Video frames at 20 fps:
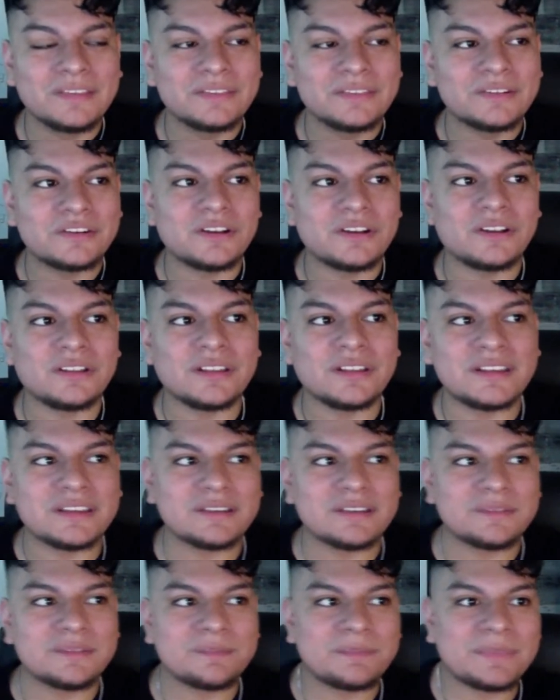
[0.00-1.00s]
They're not
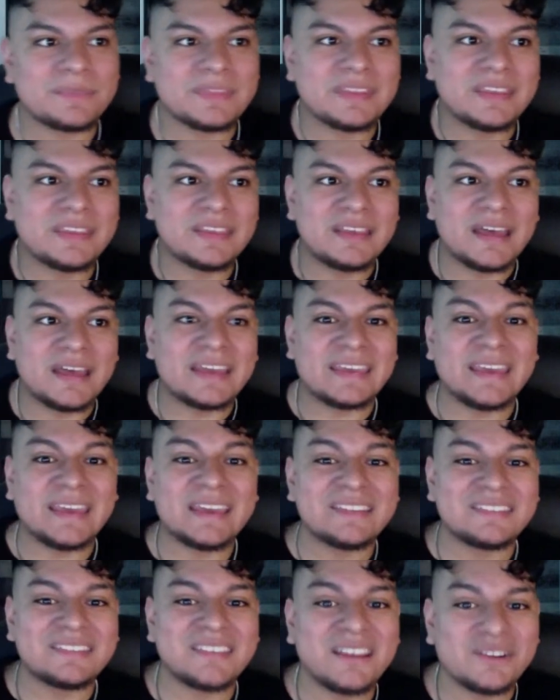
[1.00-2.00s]
like, I
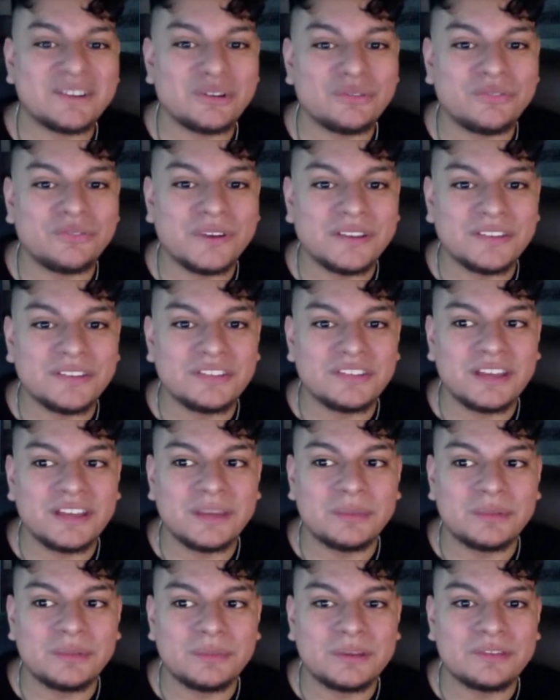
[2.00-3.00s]
can't sacrifice
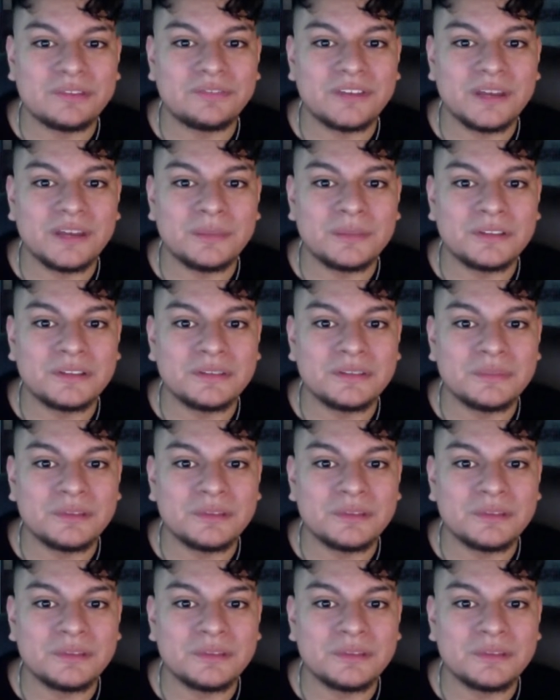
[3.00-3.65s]
time with my family.